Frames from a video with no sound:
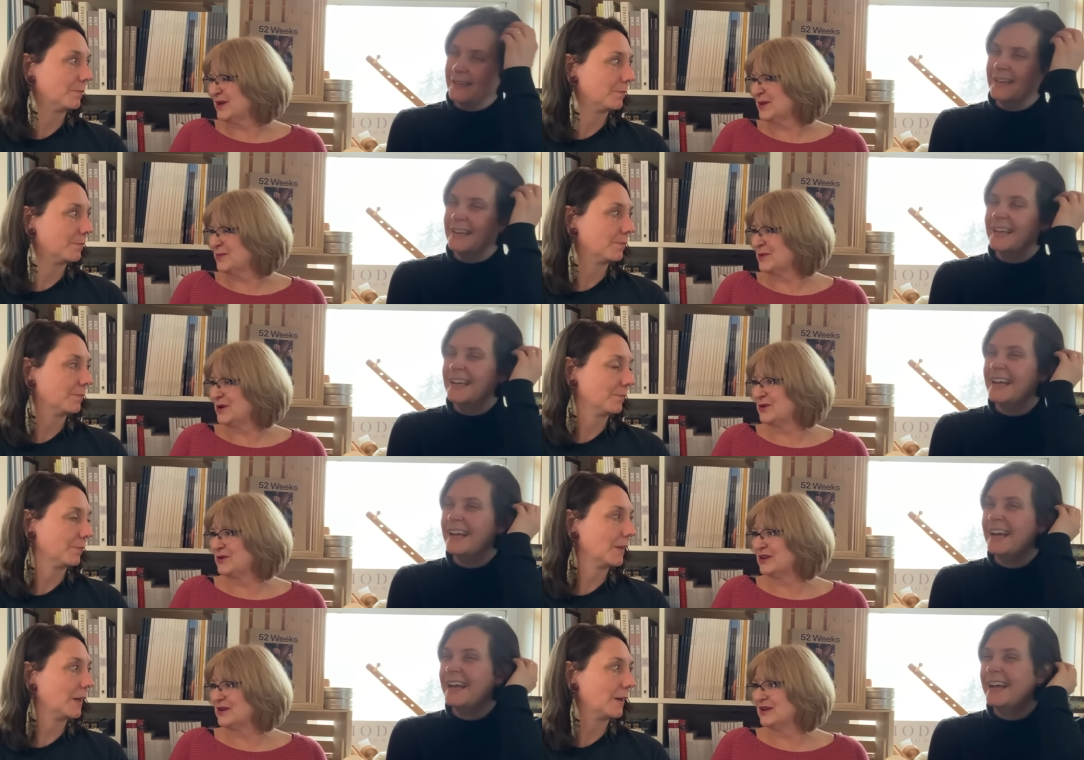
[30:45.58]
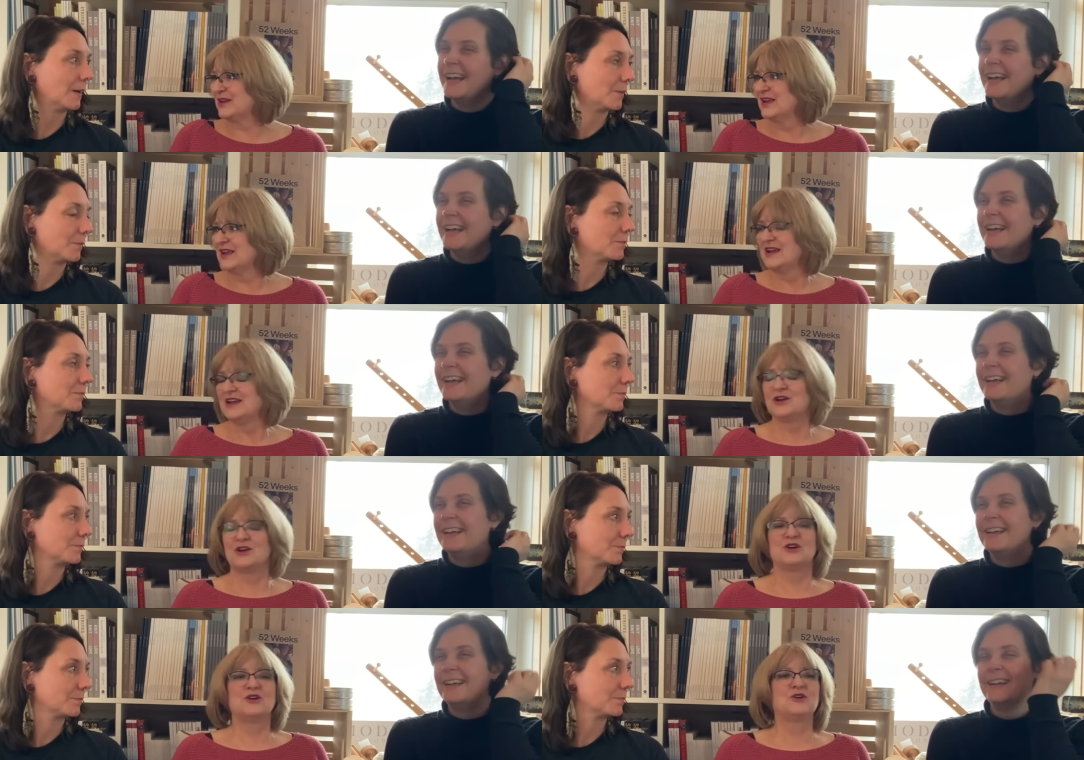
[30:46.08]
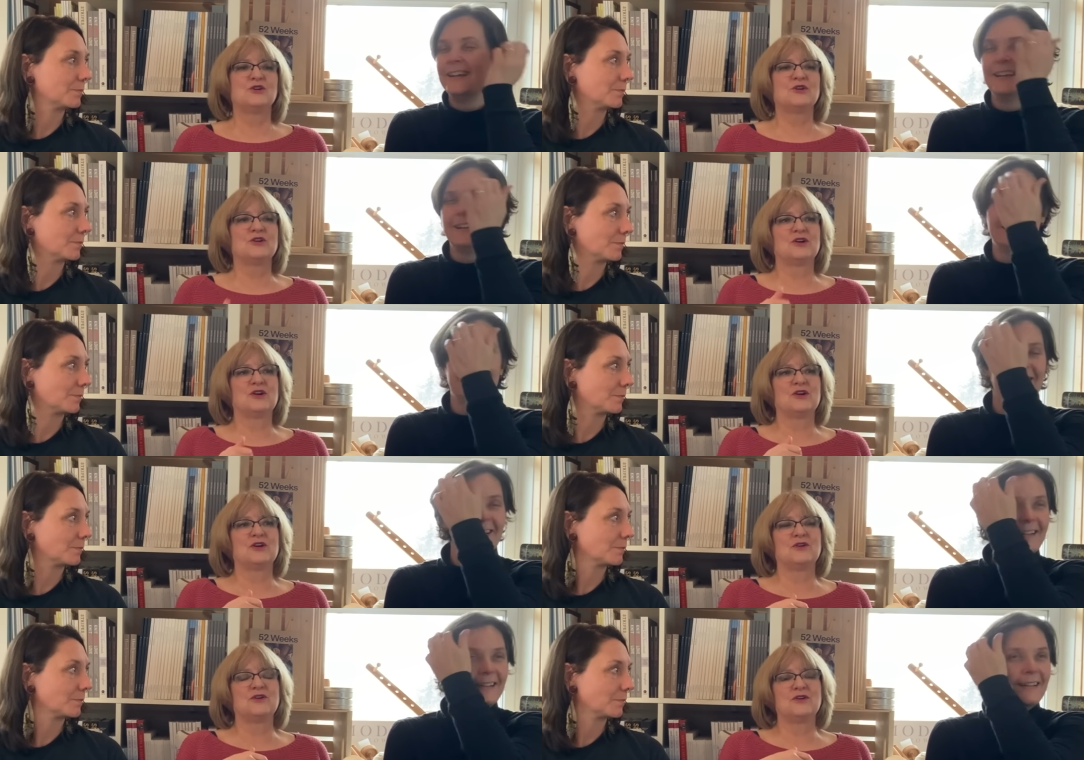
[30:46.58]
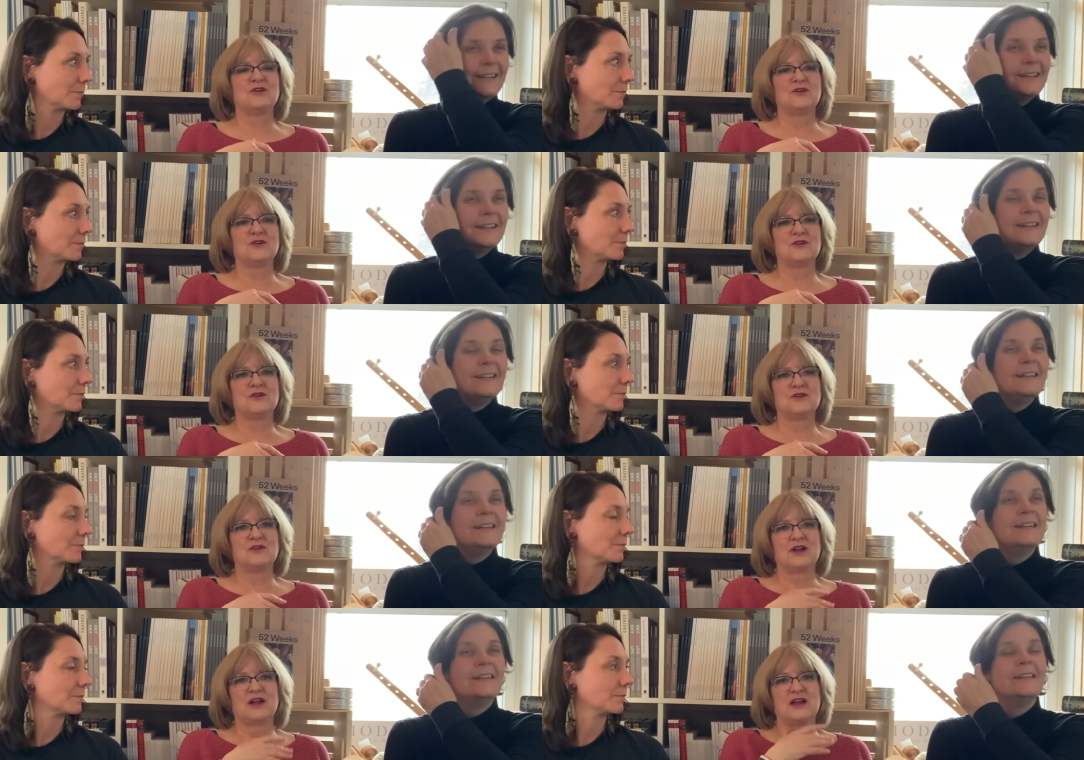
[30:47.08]
Speaker 1: about yeah. it. Her
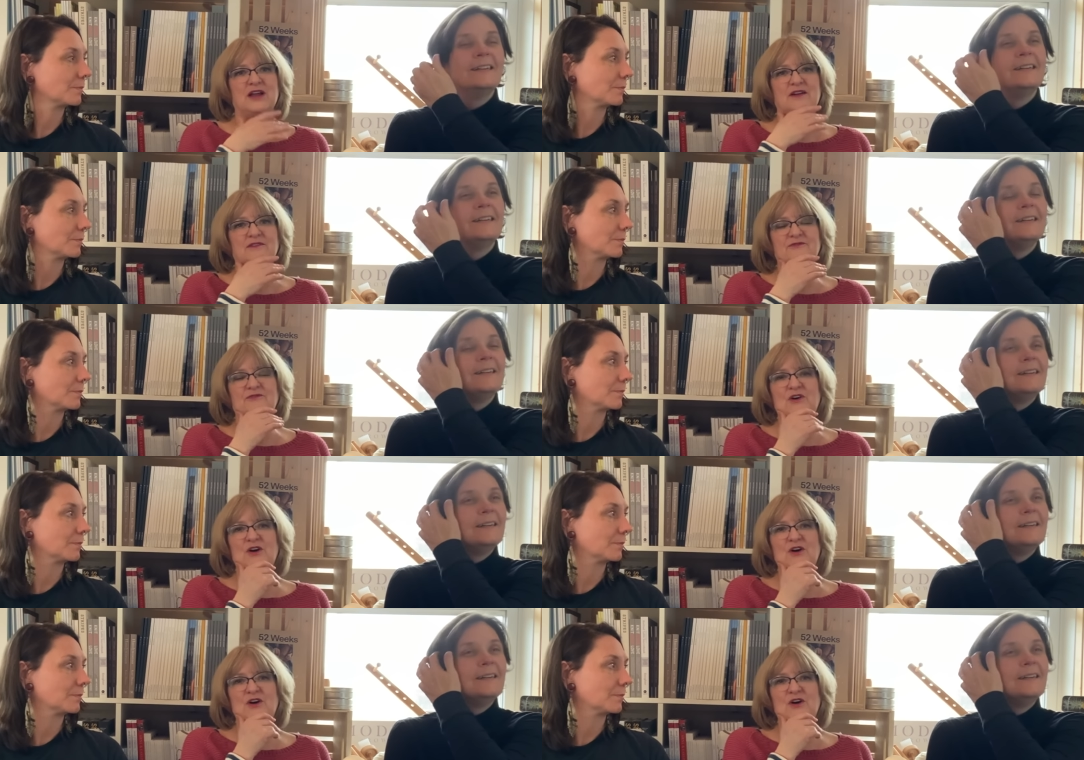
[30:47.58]
her uh,